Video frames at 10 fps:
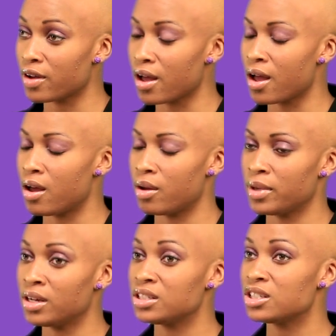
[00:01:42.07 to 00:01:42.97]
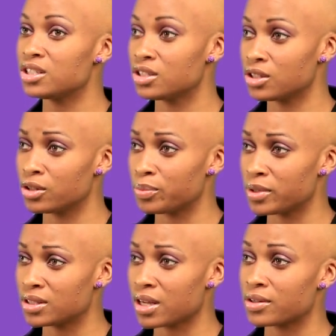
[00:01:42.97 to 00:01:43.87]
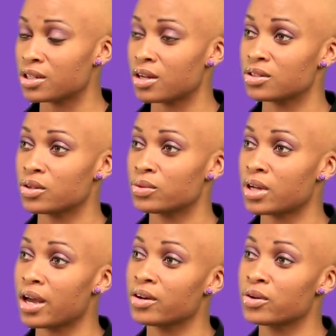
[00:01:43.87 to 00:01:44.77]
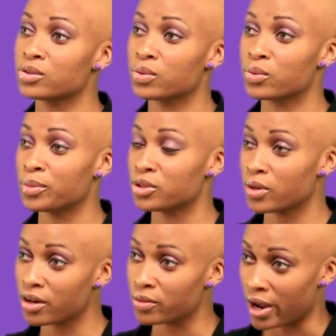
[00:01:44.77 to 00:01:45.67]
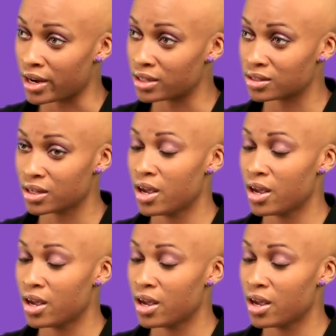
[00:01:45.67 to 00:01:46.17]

Um, in addition to lupus, I was also diagnosed with rheumatoid arthritis,